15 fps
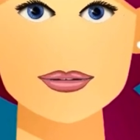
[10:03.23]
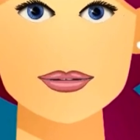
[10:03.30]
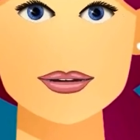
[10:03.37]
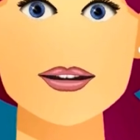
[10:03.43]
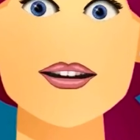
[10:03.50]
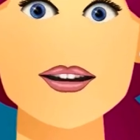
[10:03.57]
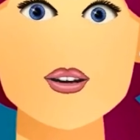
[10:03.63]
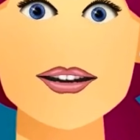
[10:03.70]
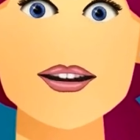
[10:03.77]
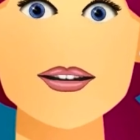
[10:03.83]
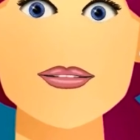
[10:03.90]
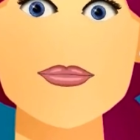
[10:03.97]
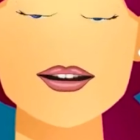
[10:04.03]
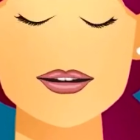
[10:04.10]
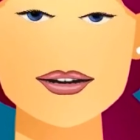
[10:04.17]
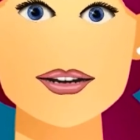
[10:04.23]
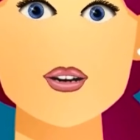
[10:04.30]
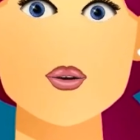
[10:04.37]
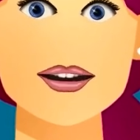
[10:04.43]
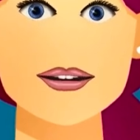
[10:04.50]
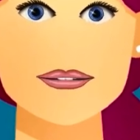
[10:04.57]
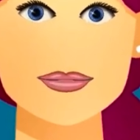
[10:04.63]
we'll see the next
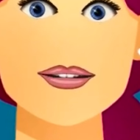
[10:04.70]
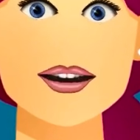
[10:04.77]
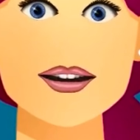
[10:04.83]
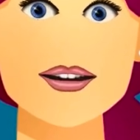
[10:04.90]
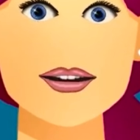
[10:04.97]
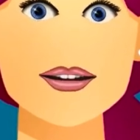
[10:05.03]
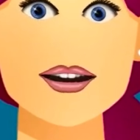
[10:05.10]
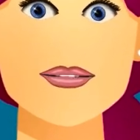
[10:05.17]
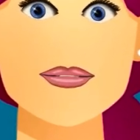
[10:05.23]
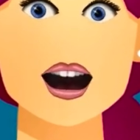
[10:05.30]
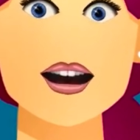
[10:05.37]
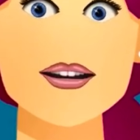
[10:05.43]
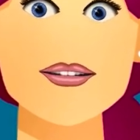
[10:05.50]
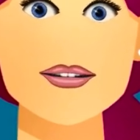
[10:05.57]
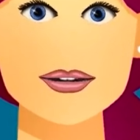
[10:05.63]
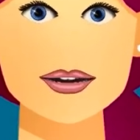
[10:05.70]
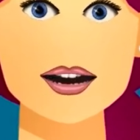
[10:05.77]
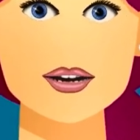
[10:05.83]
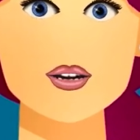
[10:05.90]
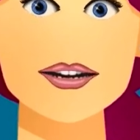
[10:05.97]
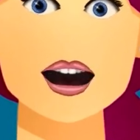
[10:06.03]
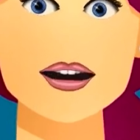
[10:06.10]
set of letters and more
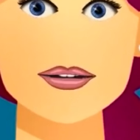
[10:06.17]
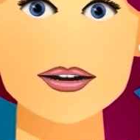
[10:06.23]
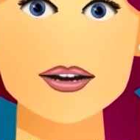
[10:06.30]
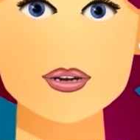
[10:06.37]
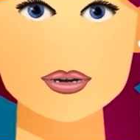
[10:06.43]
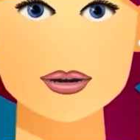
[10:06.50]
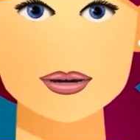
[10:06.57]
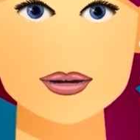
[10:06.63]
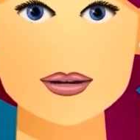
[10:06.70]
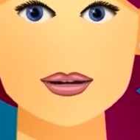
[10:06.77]
nickeled signs.